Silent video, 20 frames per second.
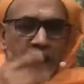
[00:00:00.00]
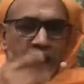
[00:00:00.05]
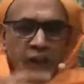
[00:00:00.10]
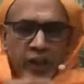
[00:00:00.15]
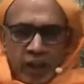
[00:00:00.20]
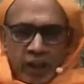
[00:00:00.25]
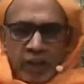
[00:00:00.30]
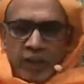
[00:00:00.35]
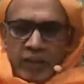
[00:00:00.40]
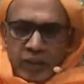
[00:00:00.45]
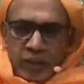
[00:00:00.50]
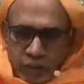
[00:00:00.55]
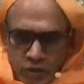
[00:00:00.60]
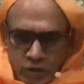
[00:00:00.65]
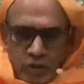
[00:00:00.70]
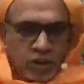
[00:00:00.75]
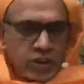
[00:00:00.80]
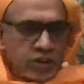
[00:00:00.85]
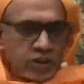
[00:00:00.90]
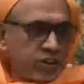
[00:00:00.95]

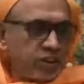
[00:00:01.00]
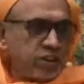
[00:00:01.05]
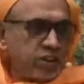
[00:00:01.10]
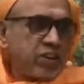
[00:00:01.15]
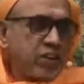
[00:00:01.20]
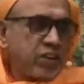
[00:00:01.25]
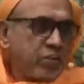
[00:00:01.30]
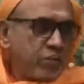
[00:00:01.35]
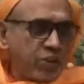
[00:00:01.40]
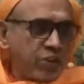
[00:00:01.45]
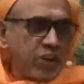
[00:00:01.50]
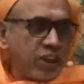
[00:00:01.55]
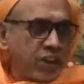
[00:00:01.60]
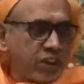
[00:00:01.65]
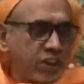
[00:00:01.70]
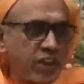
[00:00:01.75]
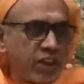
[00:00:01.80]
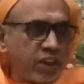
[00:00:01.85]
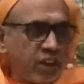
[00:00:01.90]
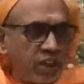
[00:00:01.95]
Ignorance is coming
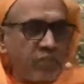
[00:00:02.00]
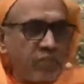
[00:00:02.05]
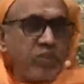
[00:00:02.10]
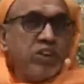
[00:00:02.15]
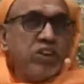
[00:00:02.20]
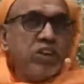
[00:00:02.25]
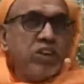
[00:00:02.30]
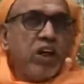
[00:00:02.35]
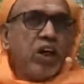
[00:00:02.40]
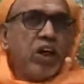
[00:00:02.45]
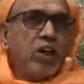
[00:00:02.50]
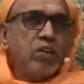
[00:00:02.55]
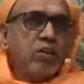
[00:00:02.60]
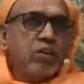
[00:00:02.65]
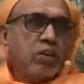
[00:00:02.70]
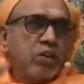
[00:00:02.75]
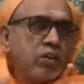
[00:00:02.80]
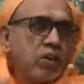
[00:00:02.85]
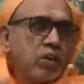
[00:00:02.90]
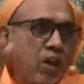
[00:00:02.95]
later. Avidya
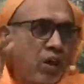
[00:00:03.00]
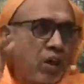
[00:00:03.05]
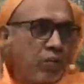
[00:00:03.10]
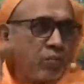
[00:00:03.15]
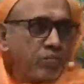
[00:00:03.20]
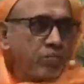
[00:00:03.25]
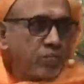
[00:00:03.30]
karta.